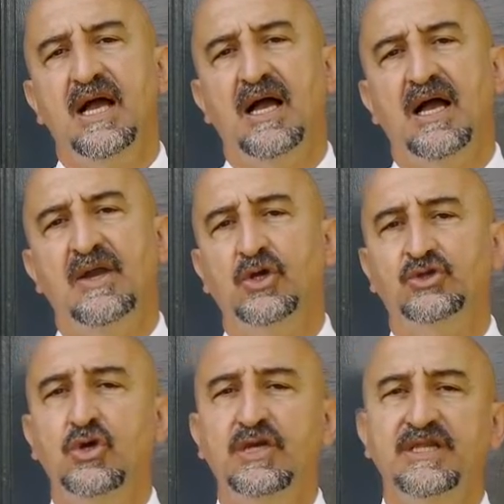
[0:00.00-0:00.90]
not
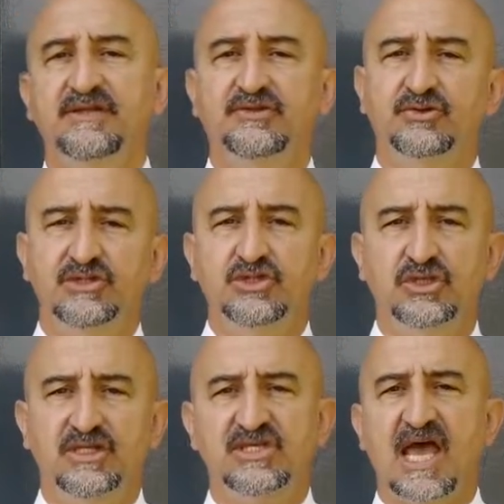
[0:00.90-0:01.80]
only the
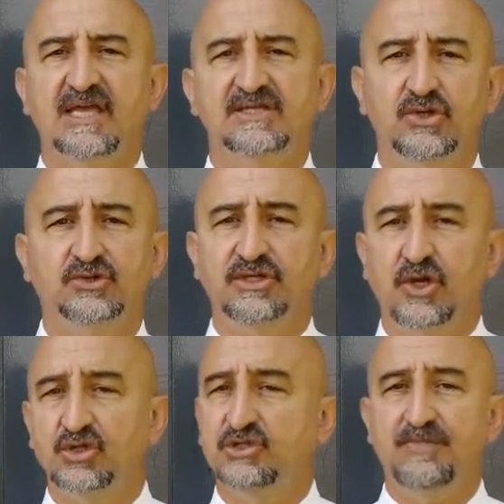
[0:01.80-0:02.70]
traditional science or
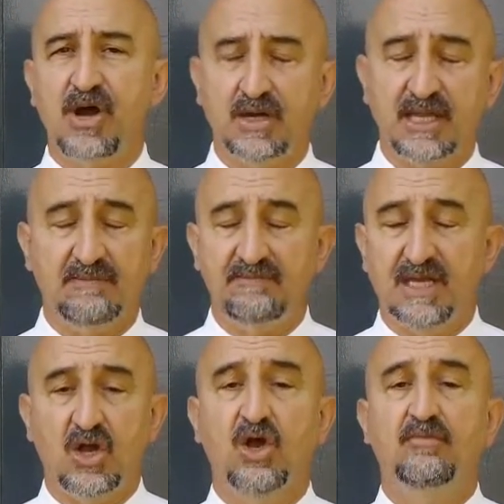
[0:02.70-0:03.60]
technology park can
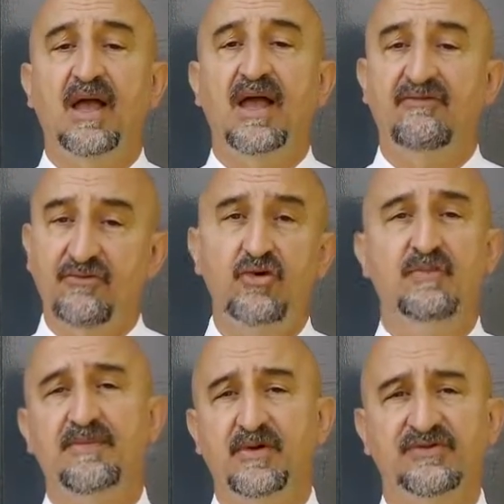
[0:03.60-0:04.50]
become a full
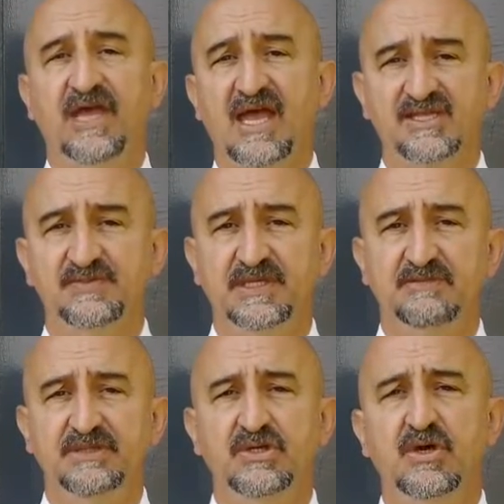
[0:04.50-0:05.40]
member of the
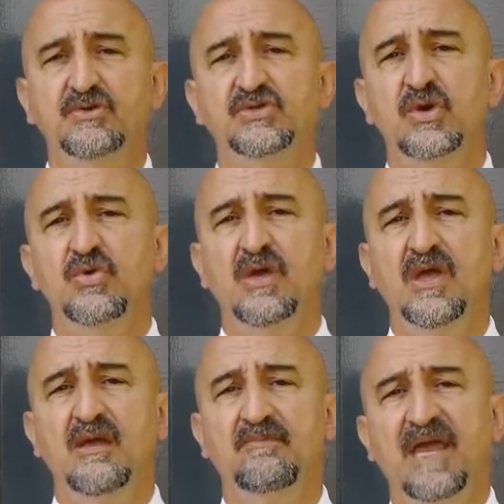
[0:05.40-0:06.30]
IASP, but also
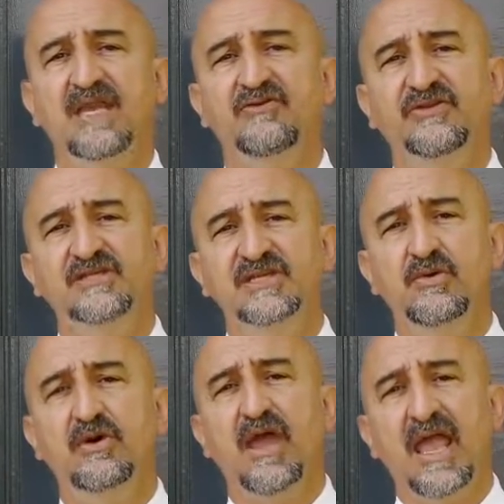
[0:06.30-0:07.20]
many of these
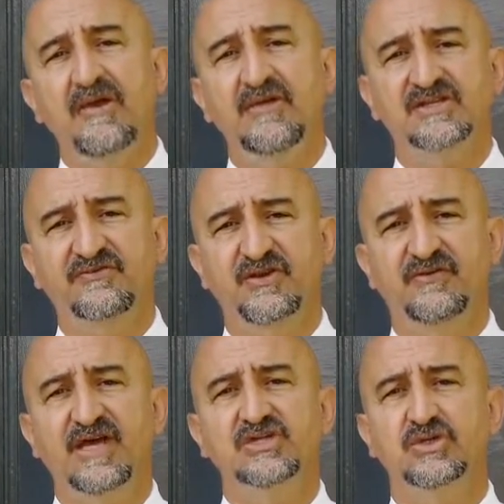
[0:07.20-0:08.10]
newer areas of
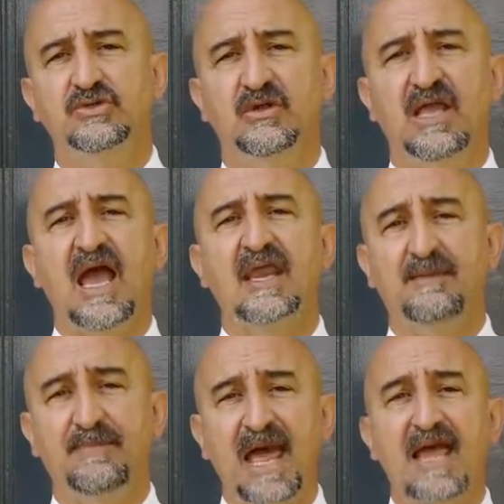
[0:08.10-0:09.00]
innovation can
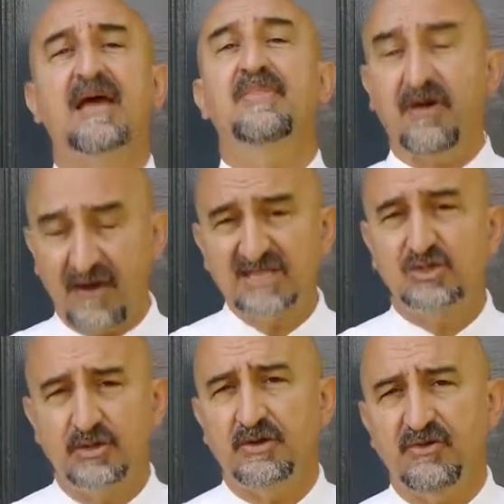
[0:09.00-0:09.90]
apply, and they are
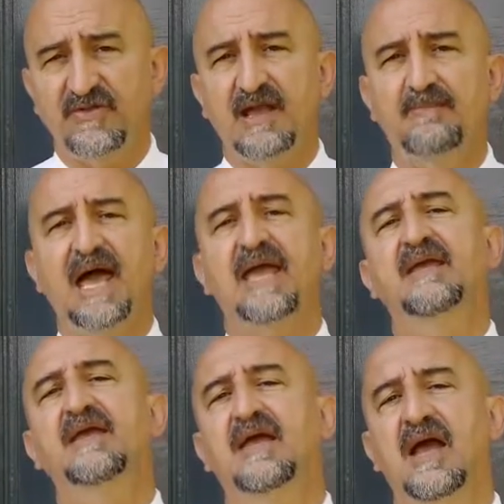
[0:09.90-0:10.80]
actually already
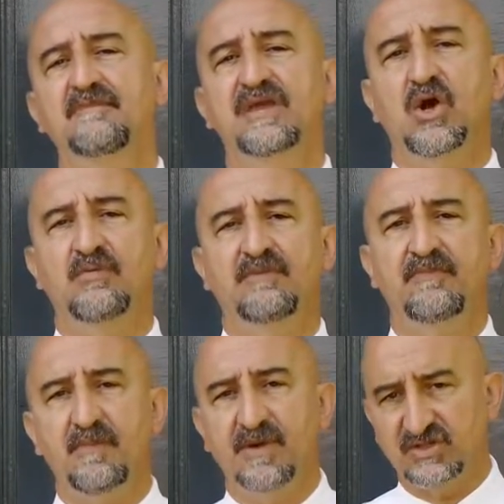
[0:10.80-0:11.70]
applying and becoming
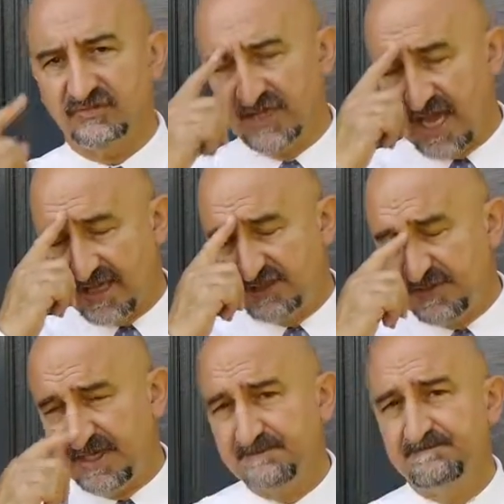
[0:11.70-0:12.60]
members of the
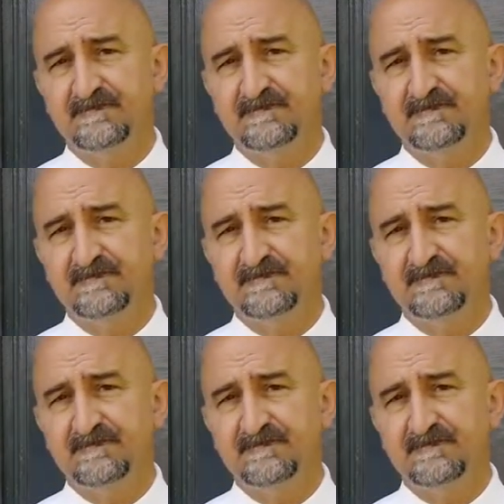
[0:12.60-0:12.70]
IASP.